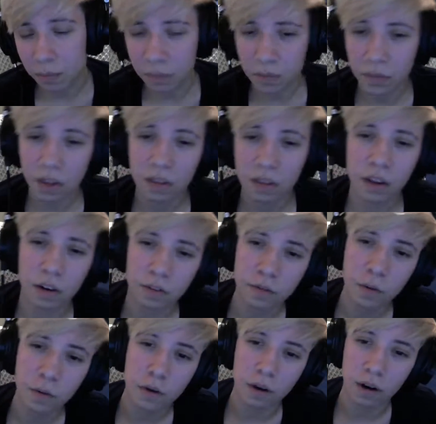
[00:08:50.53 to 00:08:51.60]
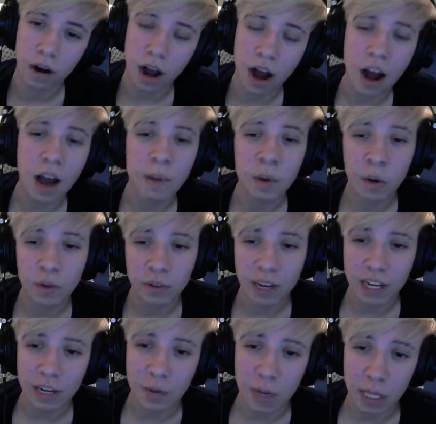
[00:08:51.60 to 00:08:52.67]
therefore, I'm going to
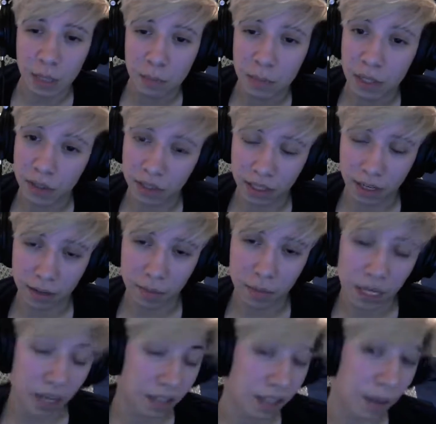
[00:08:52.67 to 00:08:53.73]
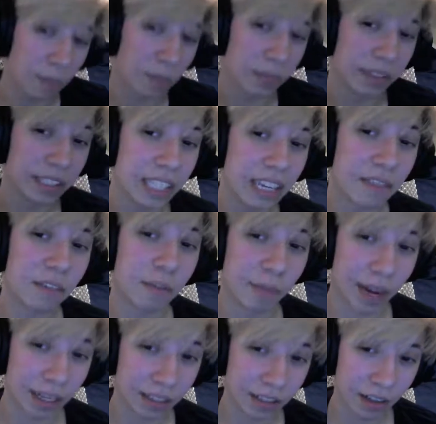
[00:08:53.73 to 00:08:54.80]
hit you with a building, because I believe in
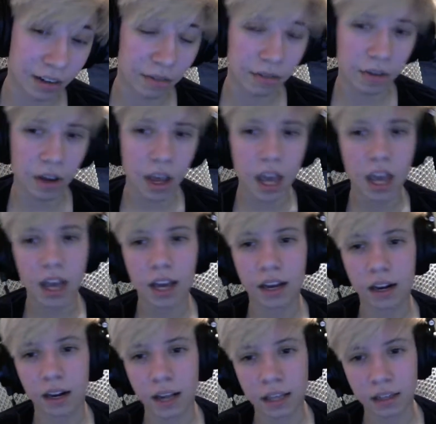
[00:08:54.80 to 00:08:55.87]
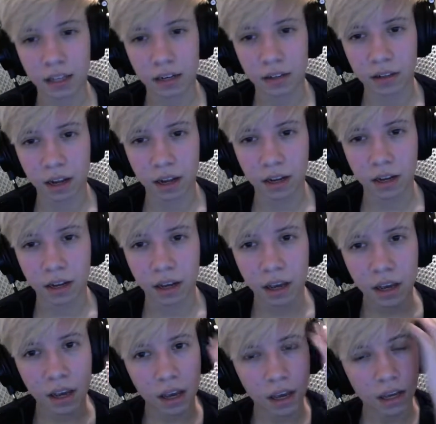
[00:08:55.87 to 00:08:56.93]
myself, and I like that a lot.
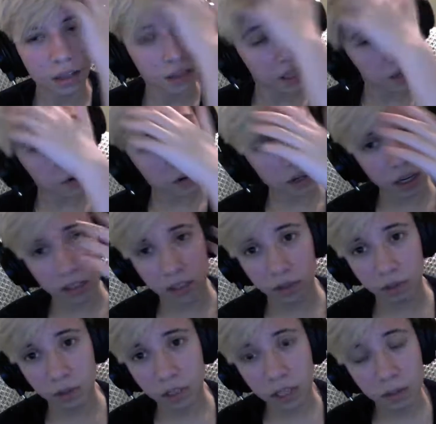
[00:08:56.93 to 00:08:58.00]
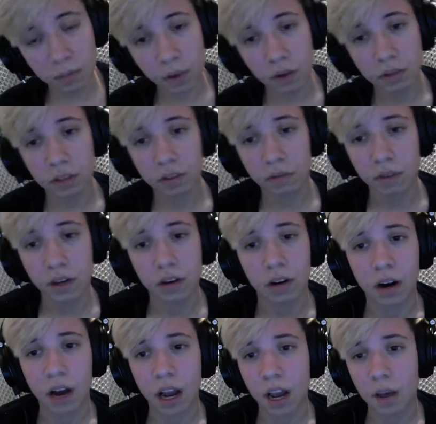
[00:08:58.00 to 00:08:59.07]
And Xehanort cuts a really imposing figure.
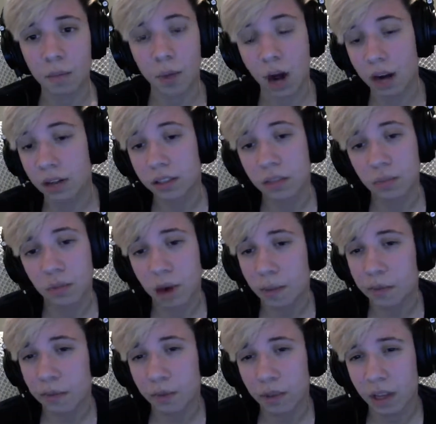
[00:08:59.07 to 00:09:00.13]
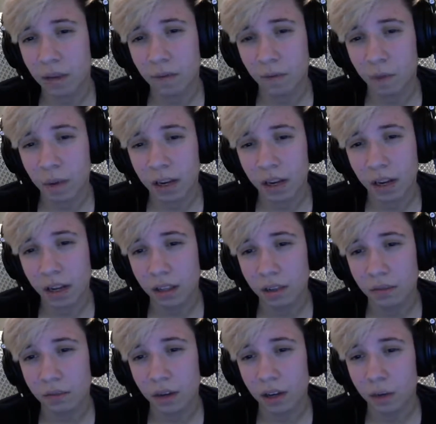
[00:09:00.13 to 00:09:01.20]
I honestly props for them for making the final